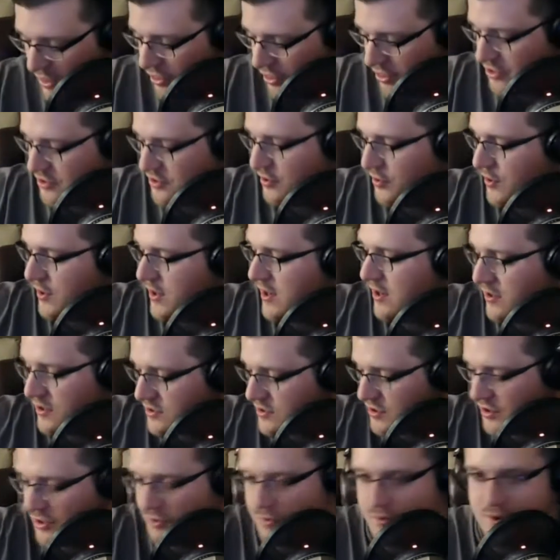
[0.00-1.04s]
2
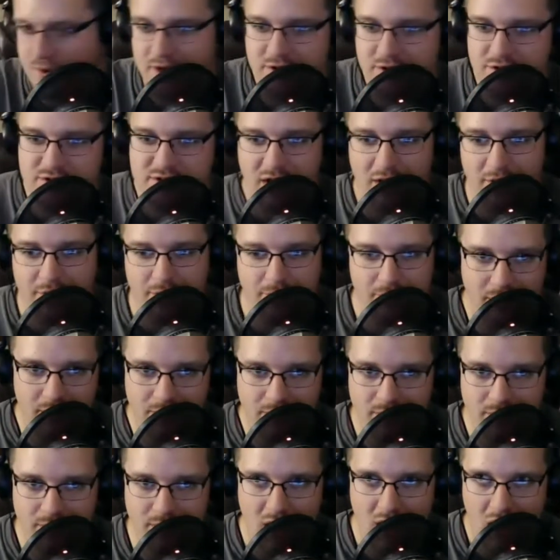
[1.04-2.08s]
years, 3 years down the
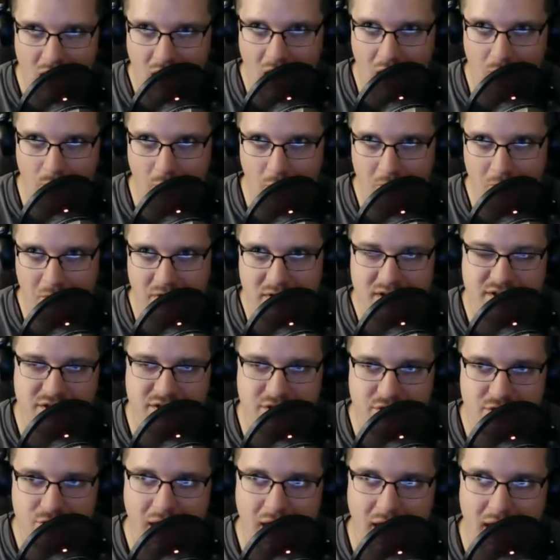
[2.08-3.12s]
road, we'll release a
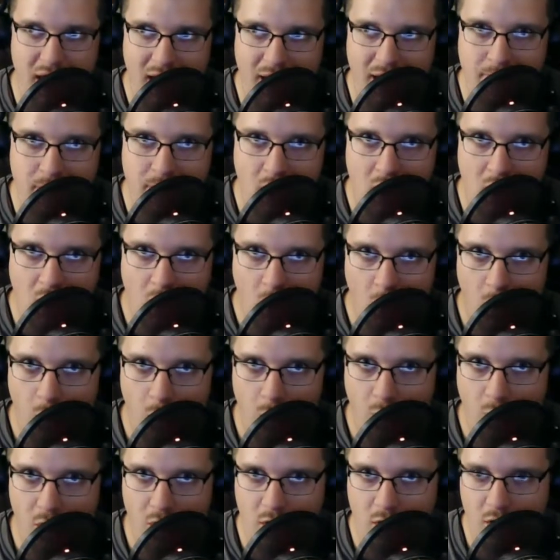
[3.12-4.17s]
new game,
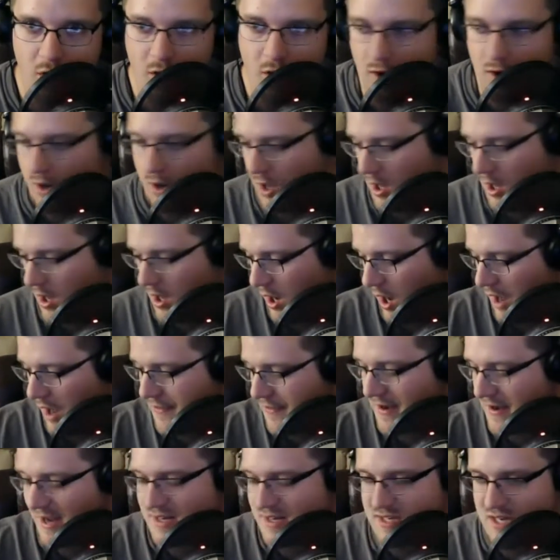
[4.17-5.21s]
or in the
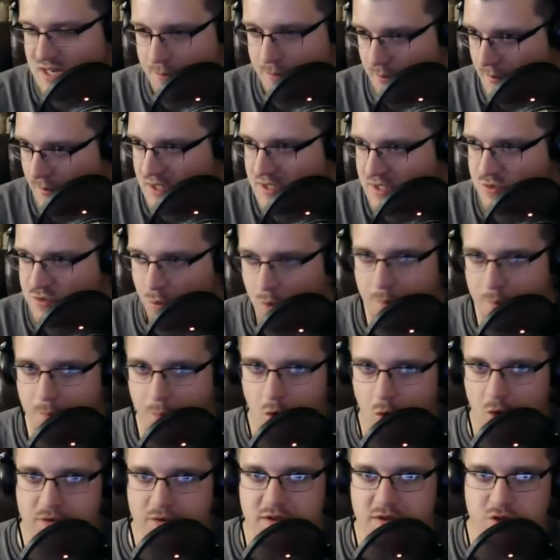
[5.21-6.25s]
next couple months, we'll
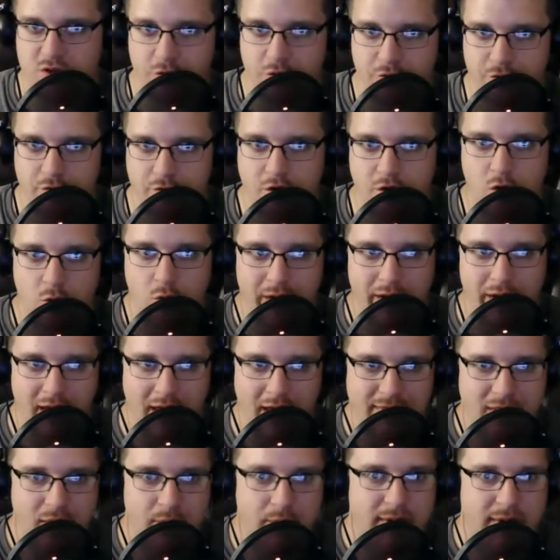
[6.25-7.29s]
port this over real
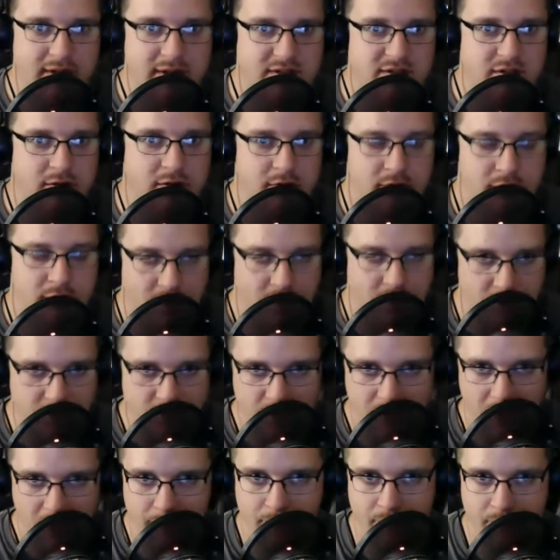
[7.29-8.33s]
quick, and then we can start on a new
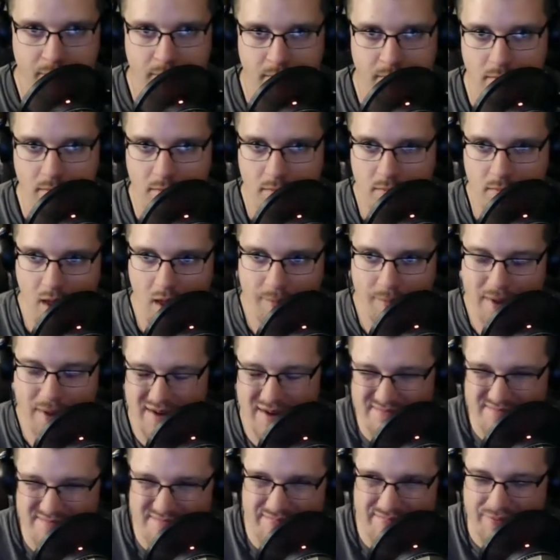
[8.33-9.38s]
game. I mean,
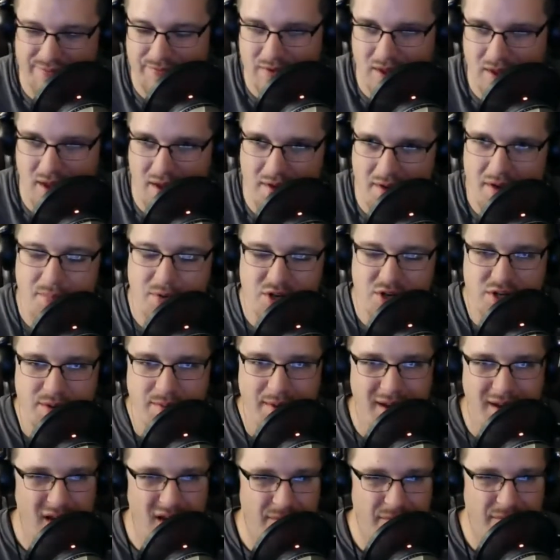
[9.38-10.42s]
you push it
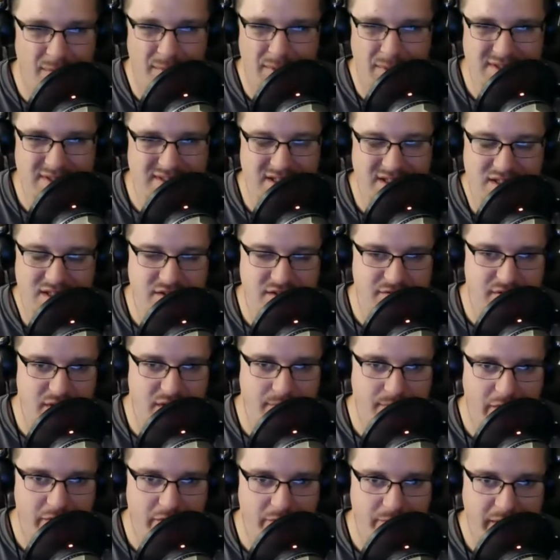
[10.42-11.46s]
back a couple months, that doesn't really
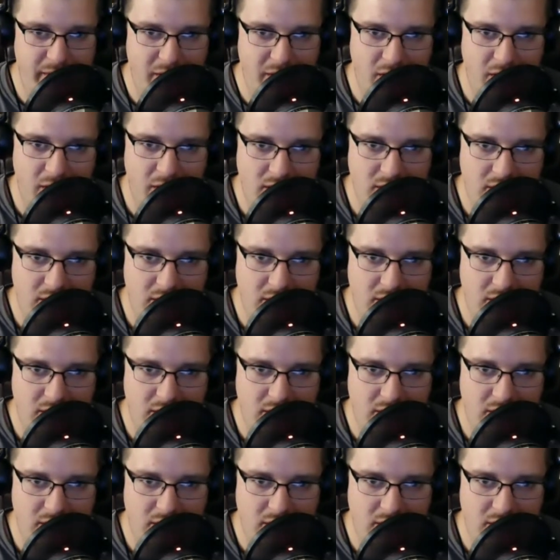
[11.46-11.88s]
bother me at all.